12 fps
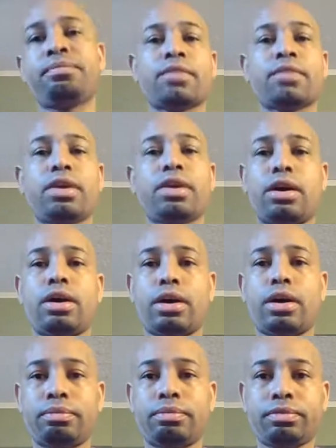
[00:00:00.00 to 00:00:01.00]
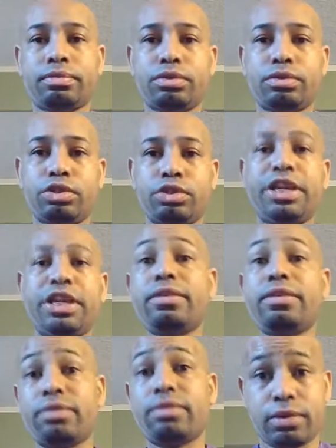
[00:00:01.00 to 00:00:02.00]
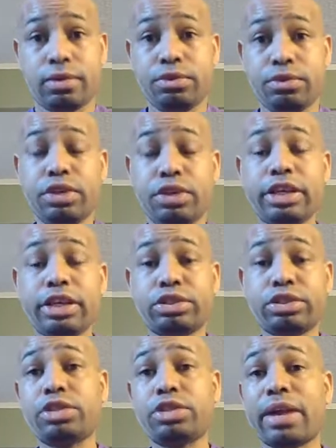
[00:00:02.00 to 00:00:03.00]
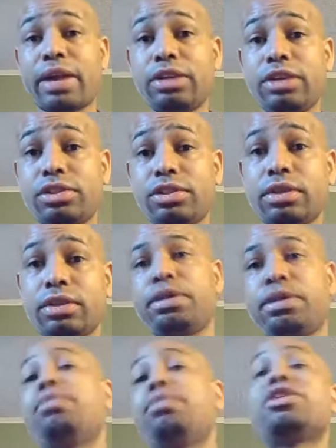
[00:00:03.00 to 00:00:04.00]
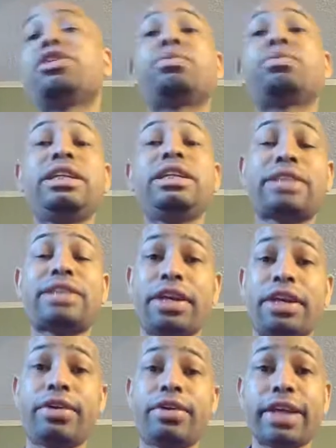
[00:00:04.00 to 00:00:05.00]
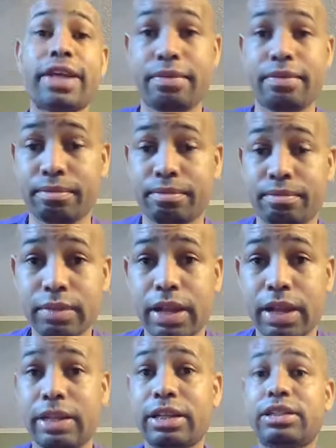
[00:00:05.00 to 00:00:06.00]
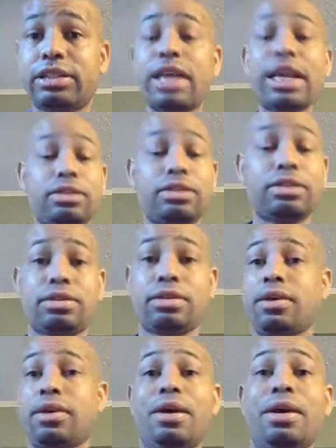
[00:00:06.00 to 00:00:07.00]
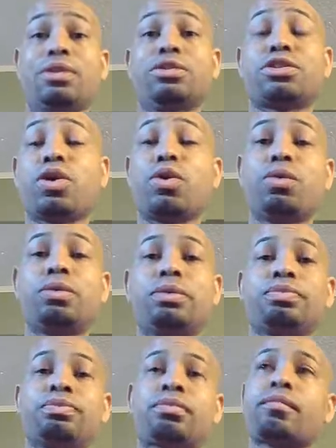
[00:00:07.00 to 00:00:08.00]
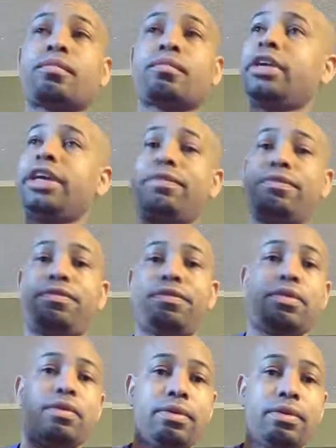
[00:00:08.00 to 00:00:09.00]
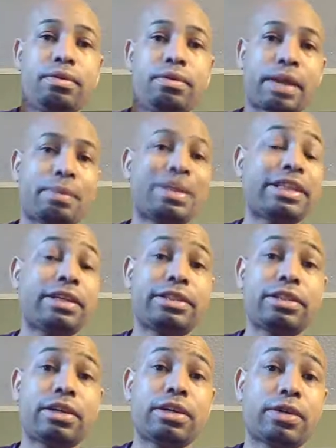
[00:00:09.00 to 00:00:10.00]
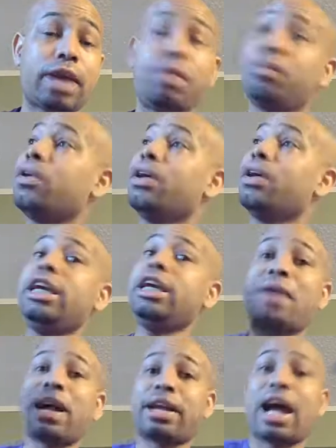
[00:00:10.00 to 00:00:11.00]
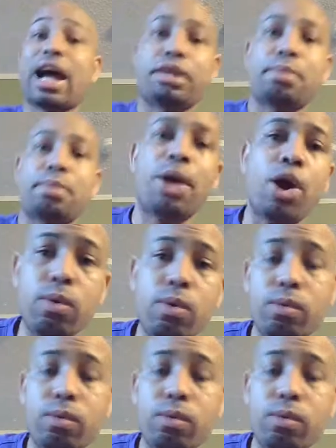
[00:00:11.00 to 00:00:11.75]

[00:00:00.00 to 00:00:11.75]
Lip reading: uh, get you can get Streets of Rage, but it wasn't released out here yet in the States. So if like I said, okay, Hebot got it, boom.